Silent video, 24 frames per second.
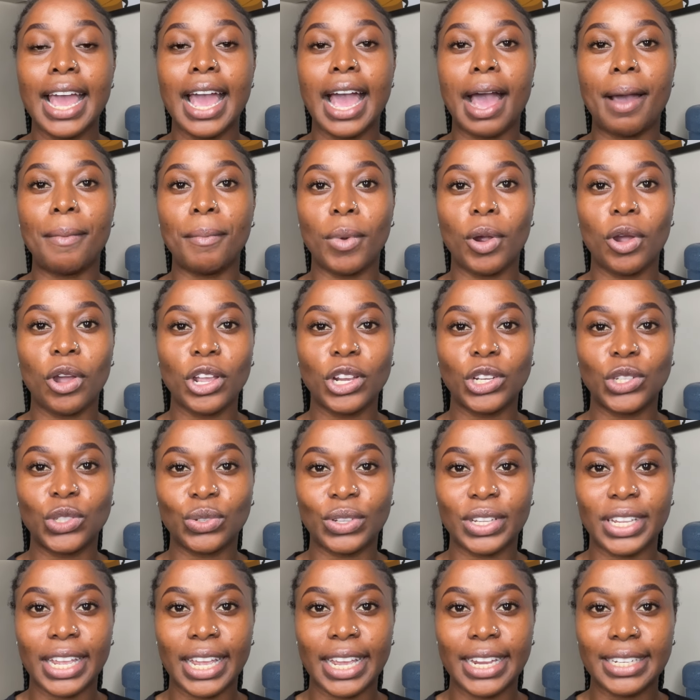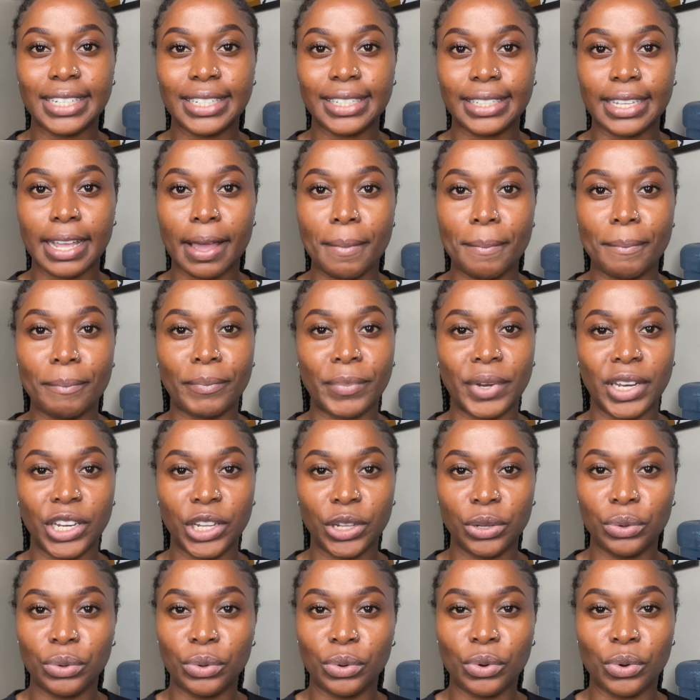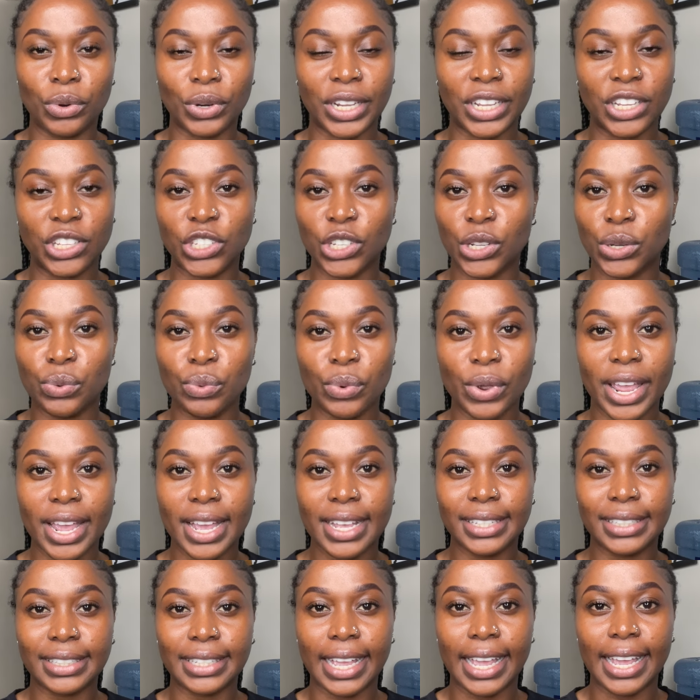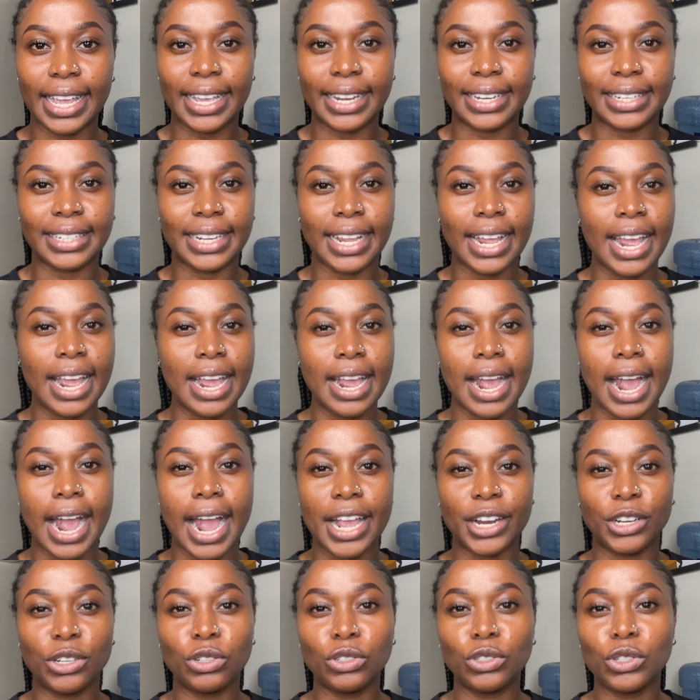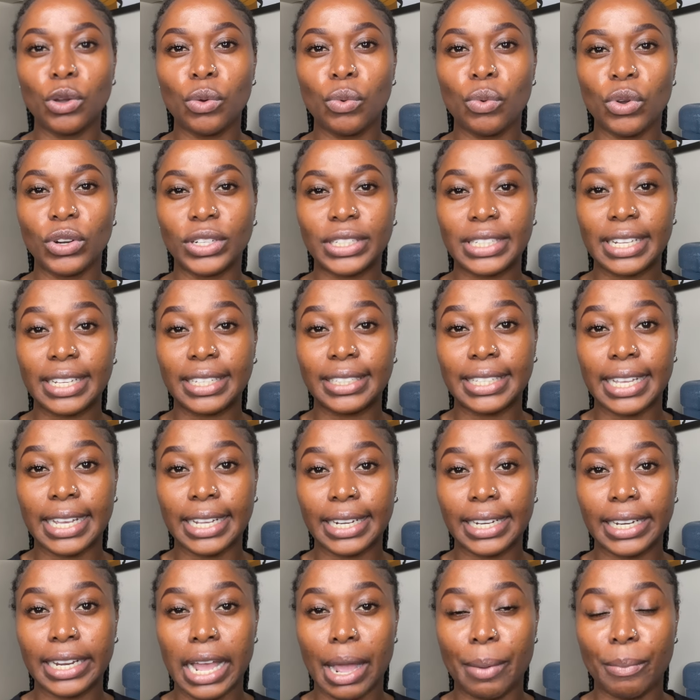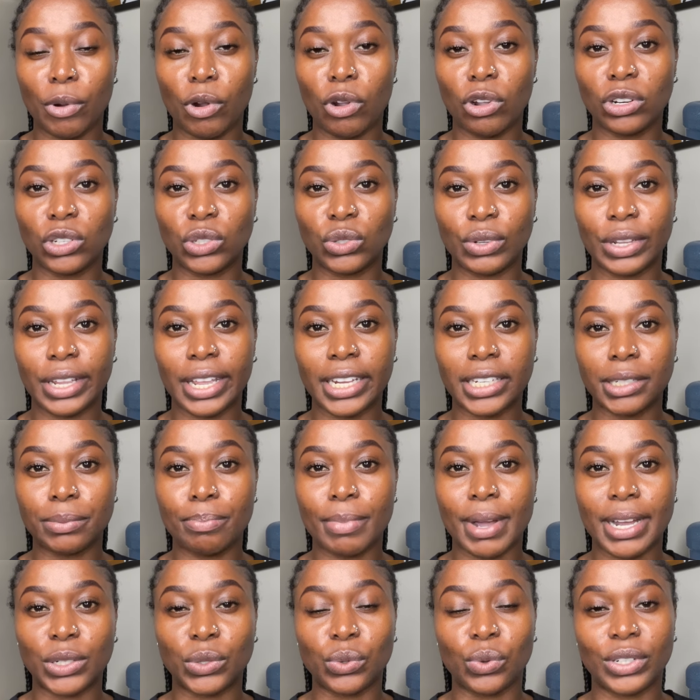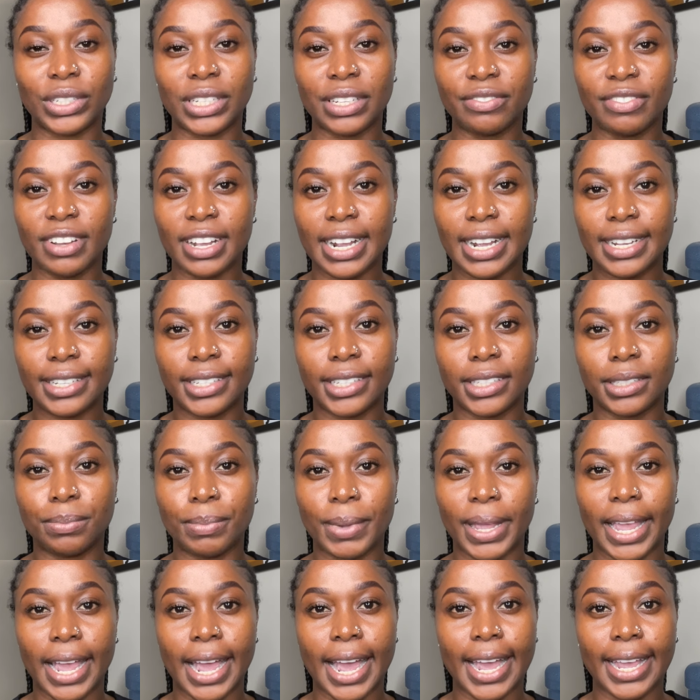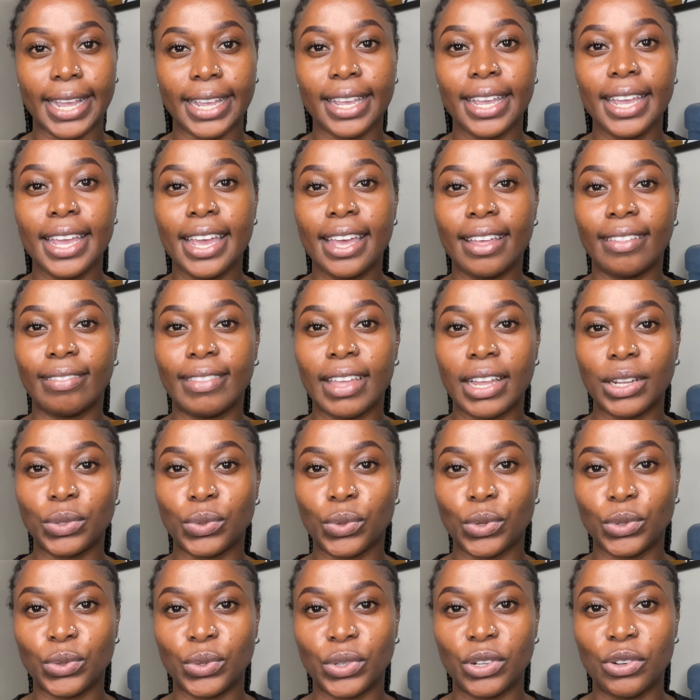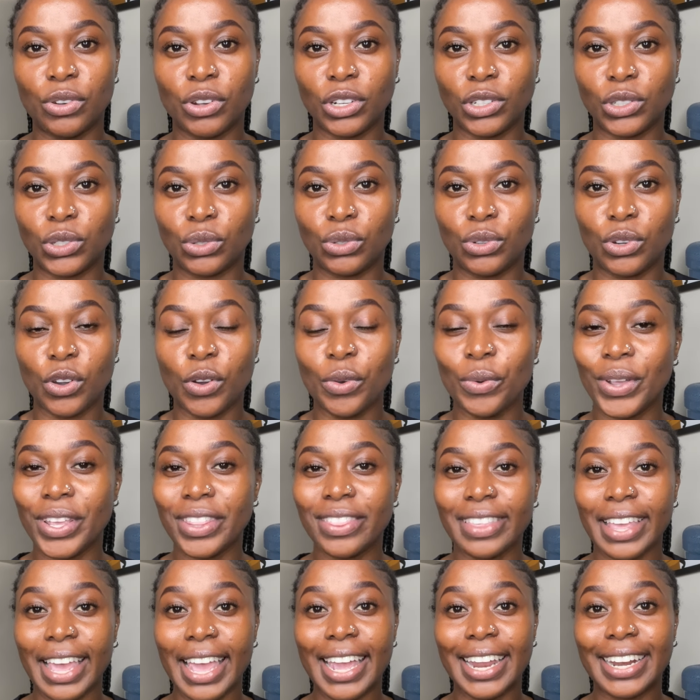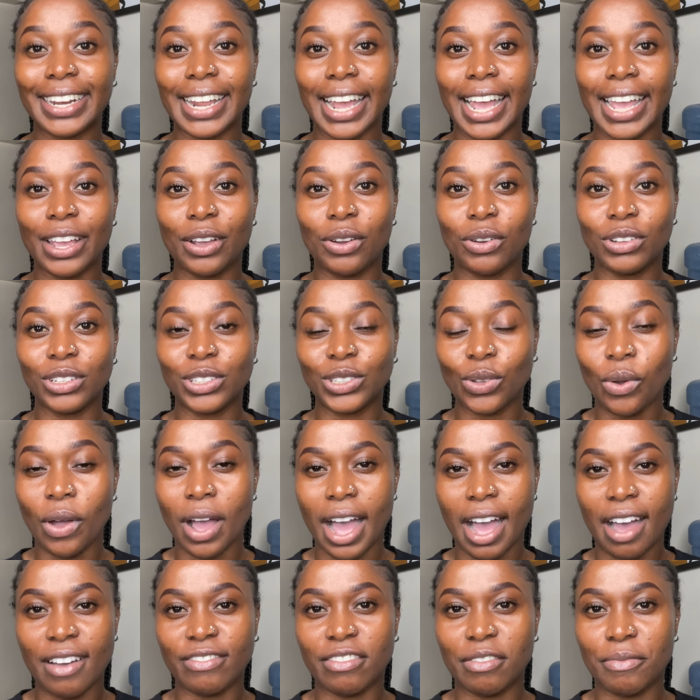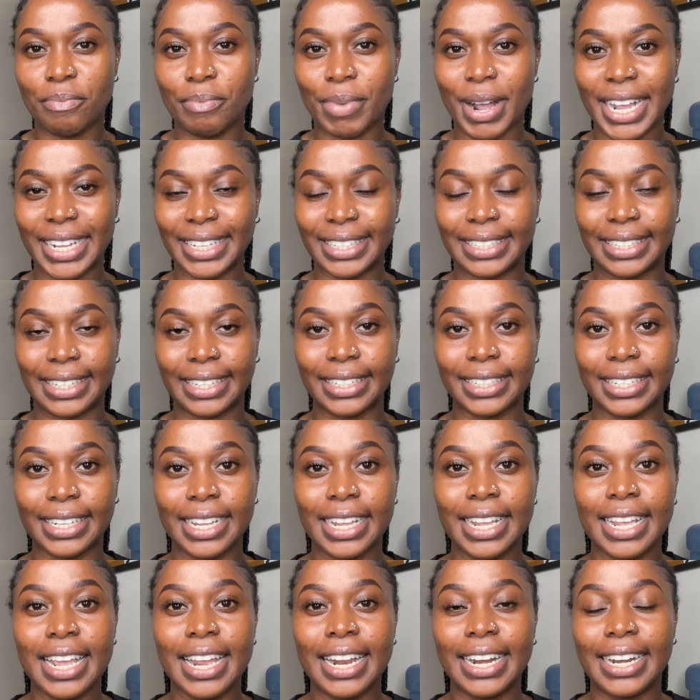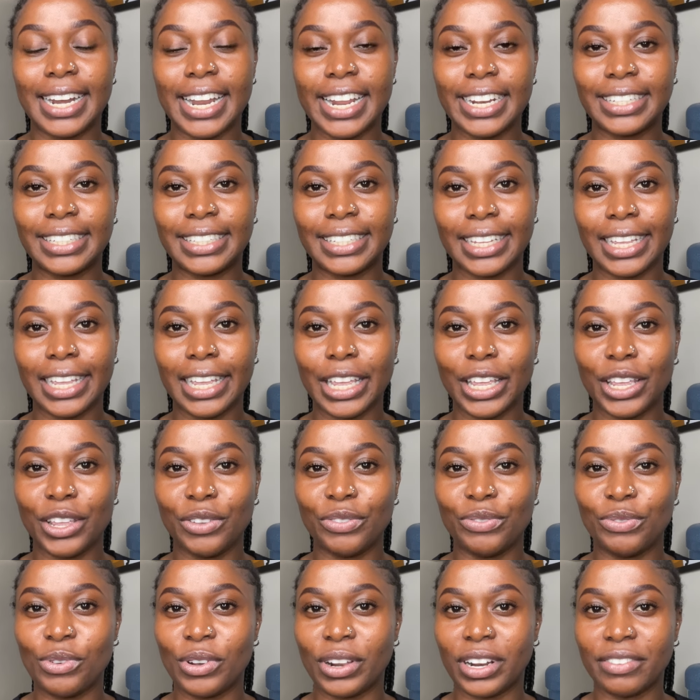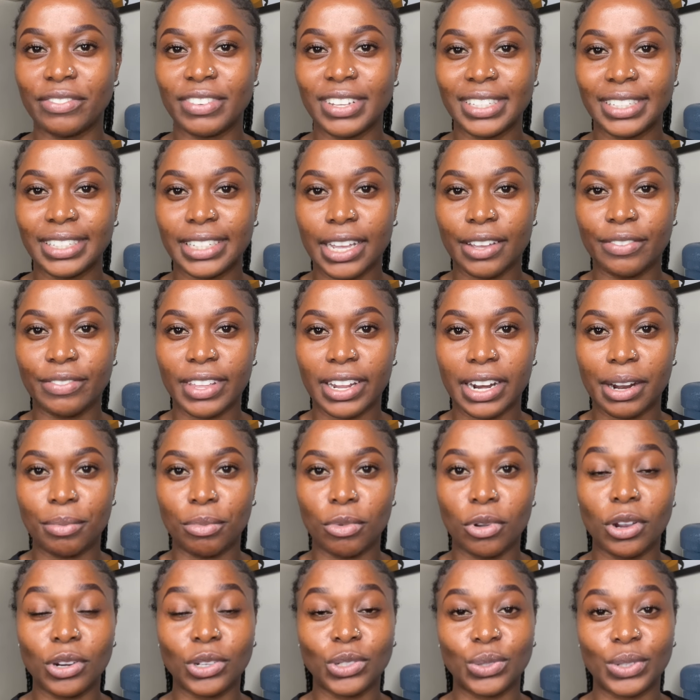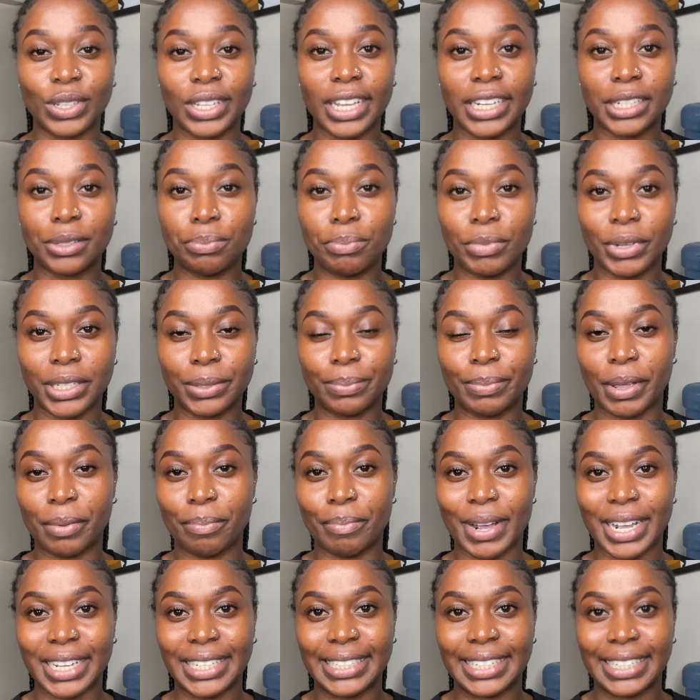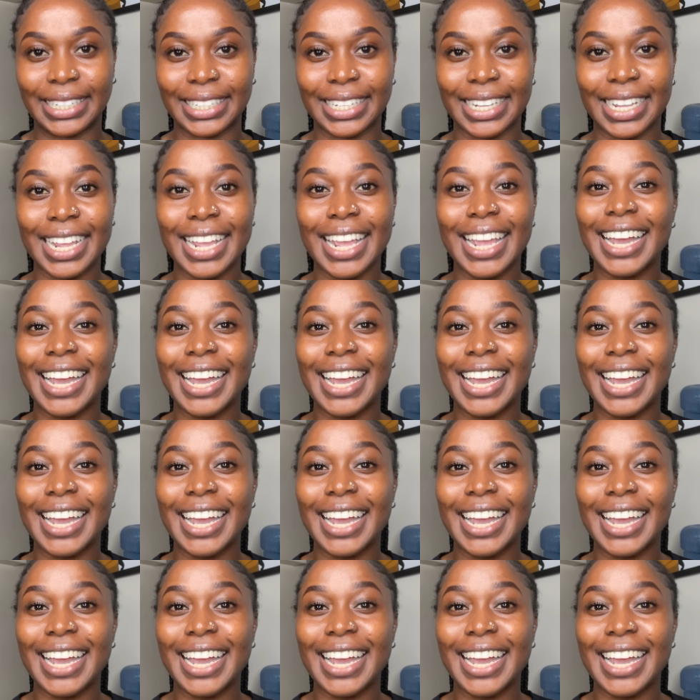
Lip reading: I'm going to get some new kitchenwares and I don't know what exactly I'm going to get, but whatever catches my eye, that's what we're going to go with. And I also have a budget. Let's see if whatever stuff that I'm going to get meets my budget.